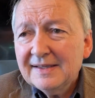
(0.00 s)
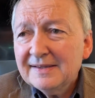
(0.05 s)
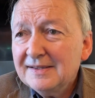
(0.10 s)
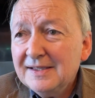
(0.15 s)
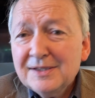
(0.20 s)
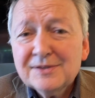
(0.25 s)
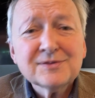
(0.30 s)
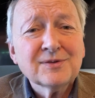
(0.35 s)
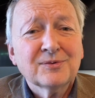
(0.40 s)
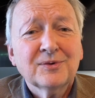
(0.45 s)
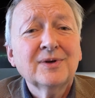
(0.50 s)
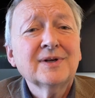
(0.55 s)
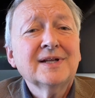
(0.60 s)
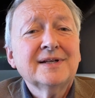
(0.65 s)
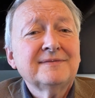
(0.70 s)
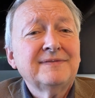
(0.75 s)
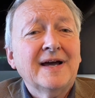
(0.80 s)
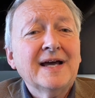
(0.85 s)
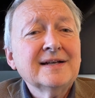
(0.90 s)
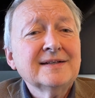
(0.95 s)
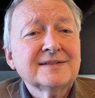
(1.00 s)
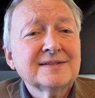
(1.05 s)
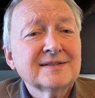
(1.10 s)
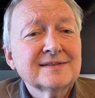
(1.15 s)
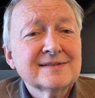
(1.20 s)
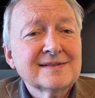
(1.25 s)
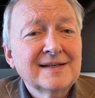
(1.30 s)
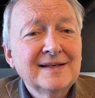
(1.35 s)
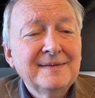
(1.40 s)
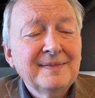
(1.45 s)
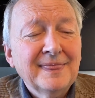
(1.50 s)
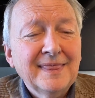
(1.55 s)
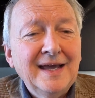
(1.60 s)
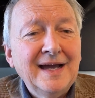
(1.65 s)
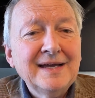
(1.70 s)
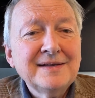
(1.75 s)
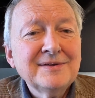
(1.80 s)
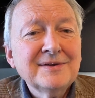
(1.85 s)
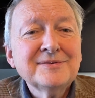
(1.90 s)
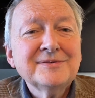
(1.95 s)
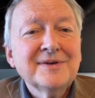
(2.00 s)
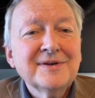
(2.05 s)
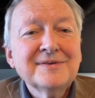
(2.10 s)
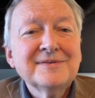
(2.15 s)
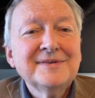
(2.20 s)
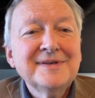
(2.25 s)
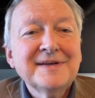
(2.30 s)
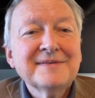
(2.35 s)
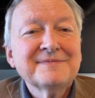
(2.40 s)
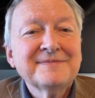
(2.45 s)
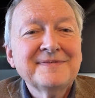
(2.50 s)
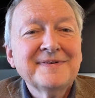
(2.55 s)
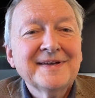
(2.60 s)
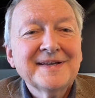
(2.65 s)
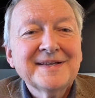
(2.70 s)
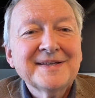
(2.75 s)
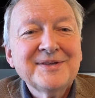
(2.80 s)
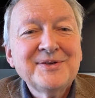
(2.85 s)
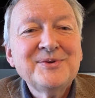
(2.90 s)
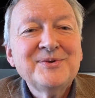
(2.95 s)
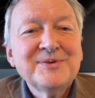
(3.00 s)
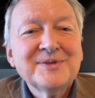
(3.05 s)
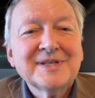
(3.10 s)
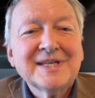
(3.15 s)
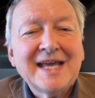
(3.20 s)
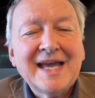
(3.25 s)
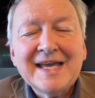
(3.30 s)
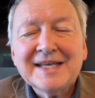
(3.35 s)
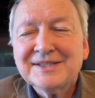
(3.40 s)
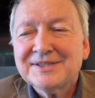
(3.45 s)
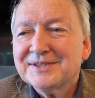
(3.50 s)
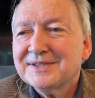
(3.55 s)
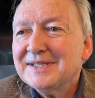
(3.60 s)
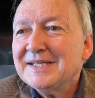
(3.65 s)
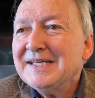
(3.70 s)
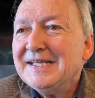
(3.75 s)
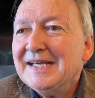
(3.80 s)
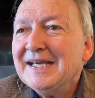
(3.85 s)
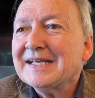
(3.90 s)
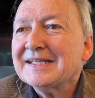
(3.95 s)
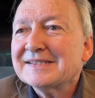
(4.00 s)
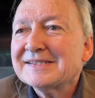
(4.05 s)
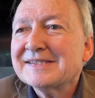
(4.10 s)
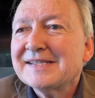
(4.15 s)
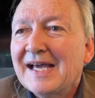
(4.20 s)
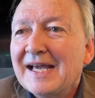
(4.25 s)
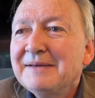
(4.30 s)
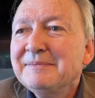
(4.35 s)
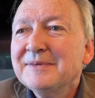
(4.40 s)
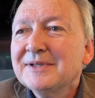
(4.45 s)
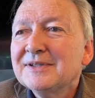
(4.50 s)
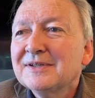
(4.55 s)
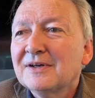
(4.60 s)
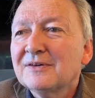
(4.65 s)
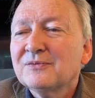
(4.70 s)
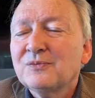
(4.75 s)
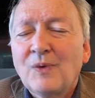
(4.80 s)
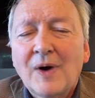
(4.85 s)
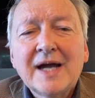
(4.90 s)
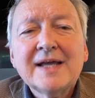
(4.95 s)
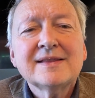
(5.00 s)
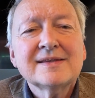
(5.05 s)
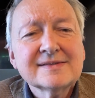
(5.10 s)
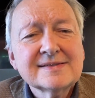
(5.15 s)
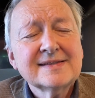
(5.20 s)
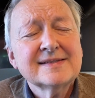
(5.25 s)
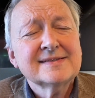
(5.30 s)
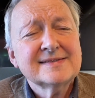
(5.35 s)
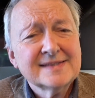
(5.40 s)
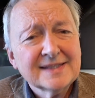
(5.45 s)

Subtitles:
These are all advantages. I don't know if you catch the excitement of why this is